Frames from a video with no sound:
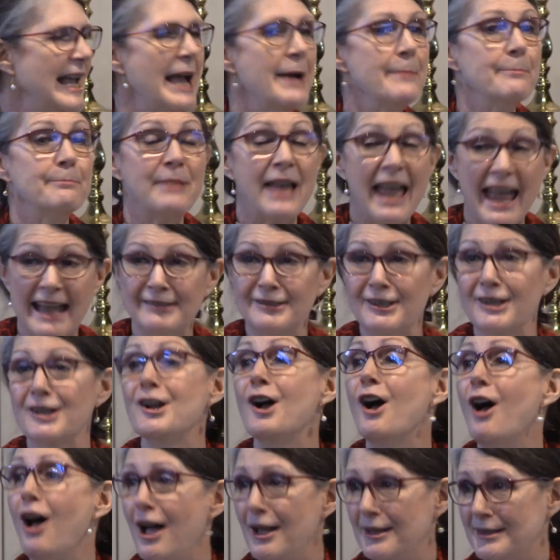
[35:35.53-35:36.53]

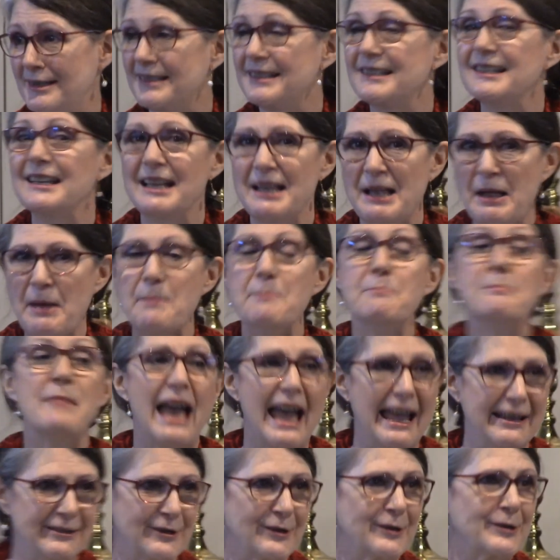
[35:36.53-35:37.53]
Pentecost
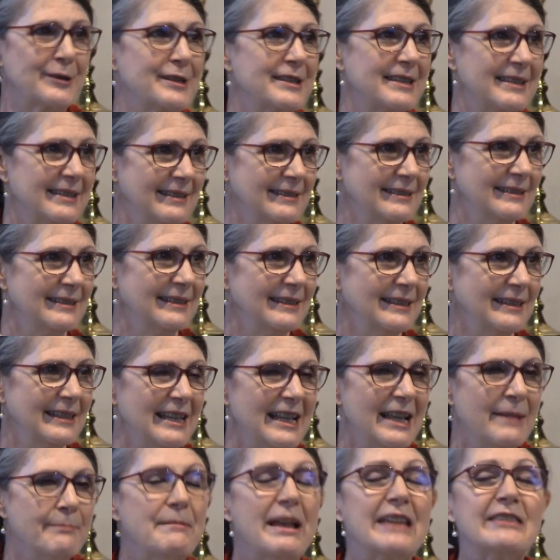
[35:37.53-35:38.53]
matters.
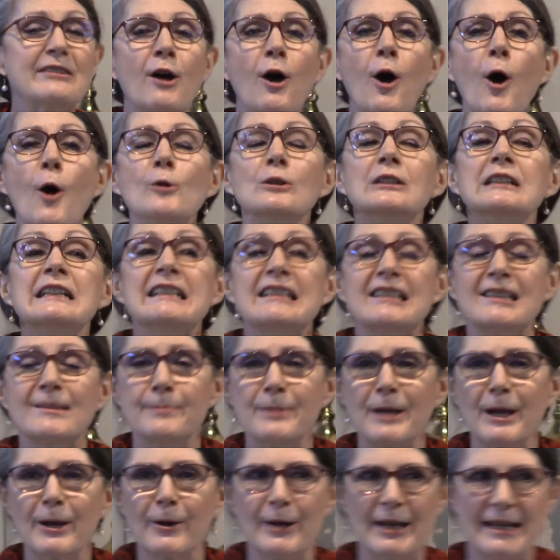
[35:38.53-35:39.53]
May the Holy
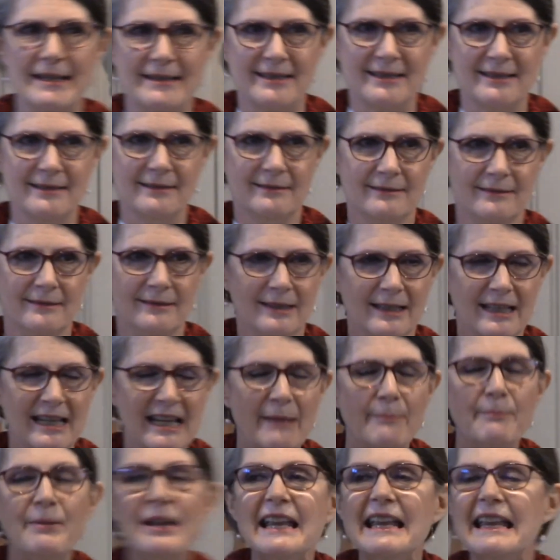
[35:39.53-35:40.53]
Spirit
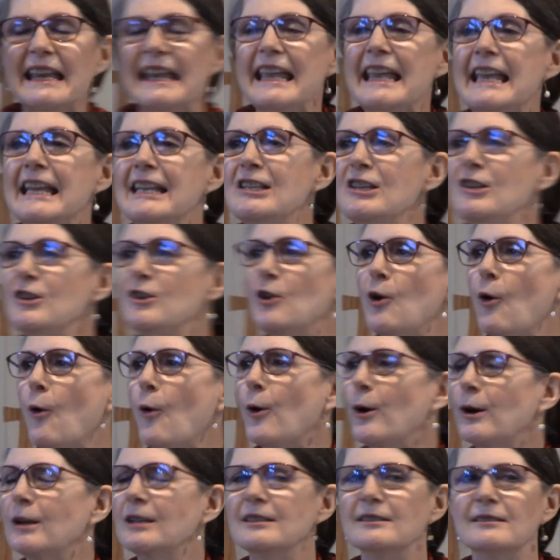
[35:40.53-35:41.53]
be in
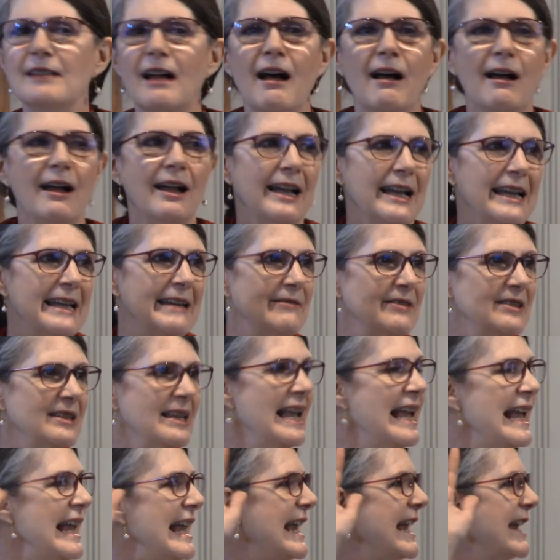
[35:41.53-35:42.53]
your lives
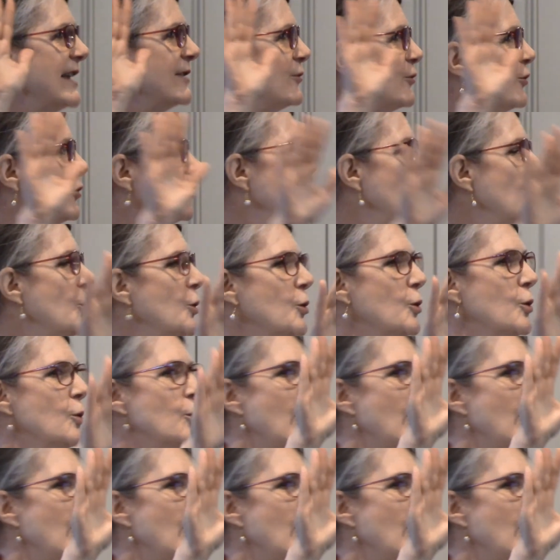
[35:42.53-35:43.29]
in new